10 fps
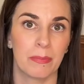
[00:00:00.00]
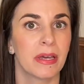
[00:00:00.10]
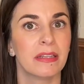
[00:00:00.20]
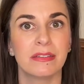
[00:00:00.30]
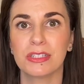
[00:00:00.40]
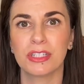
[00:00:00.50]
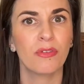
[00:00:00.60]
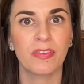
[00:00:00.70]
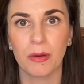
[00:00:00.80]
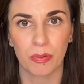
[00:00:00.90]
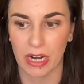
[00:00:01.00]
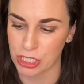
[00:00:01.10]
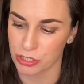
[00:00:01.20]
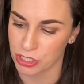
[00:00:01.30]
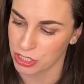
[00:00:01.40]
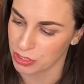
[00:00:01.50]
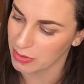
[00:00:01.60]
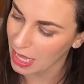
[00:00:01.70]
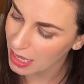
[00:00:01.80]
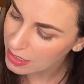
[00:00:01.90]
but don't feel pressure to do
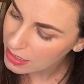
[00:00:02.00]
that.